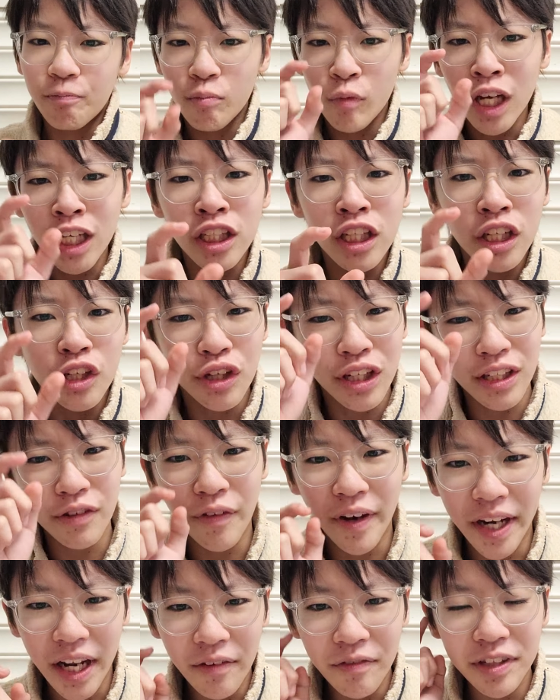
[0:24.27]
Basically, you can
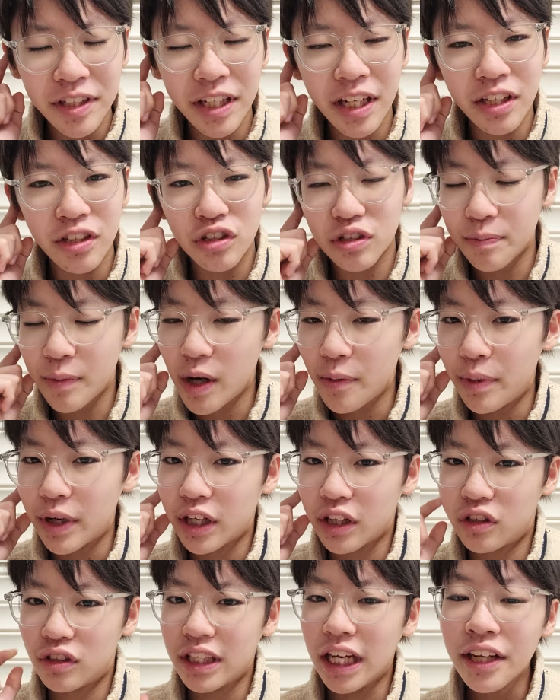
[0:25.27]
divide everything into small
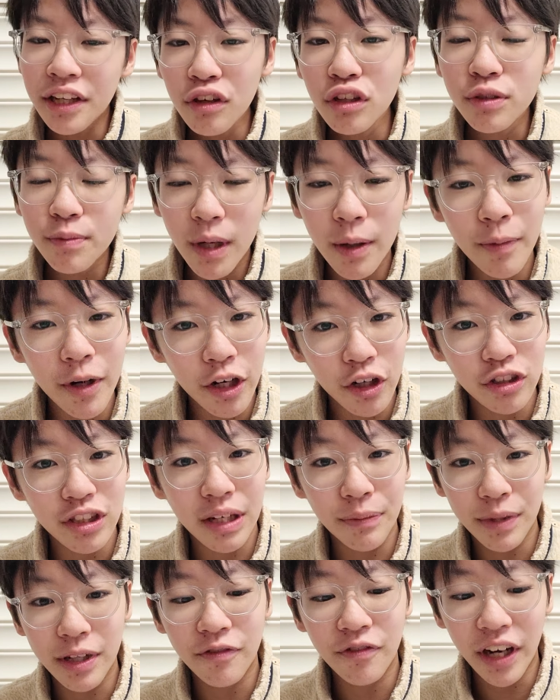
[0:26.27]
particles, and those small particles
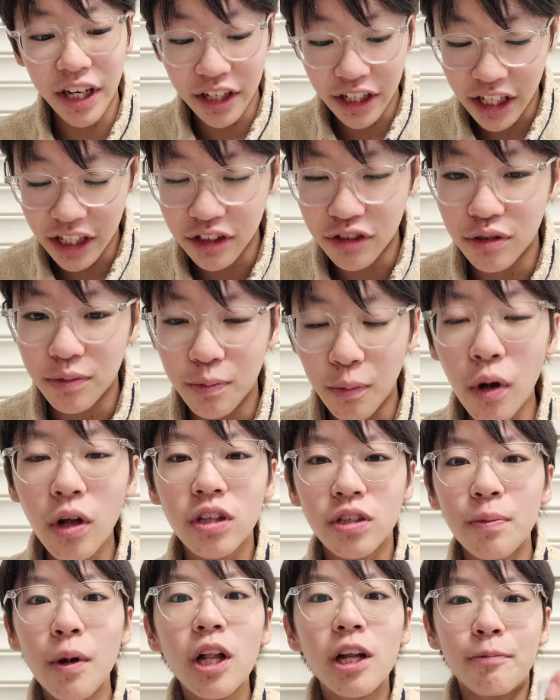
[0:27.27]
can be divided into
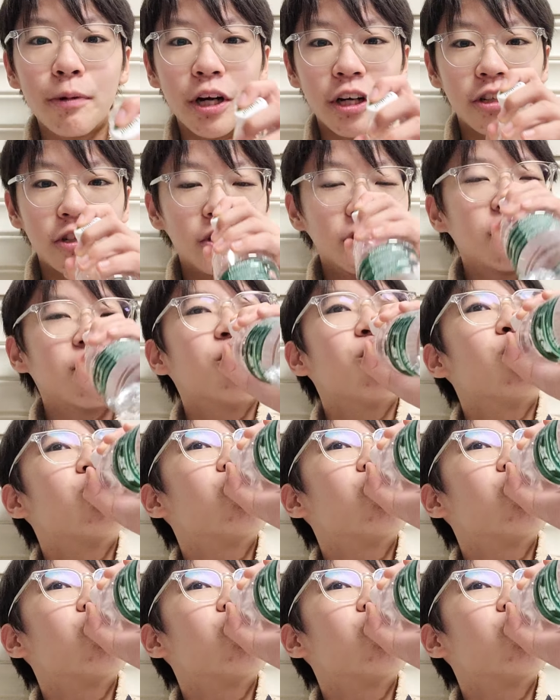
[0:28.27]
smaller particles.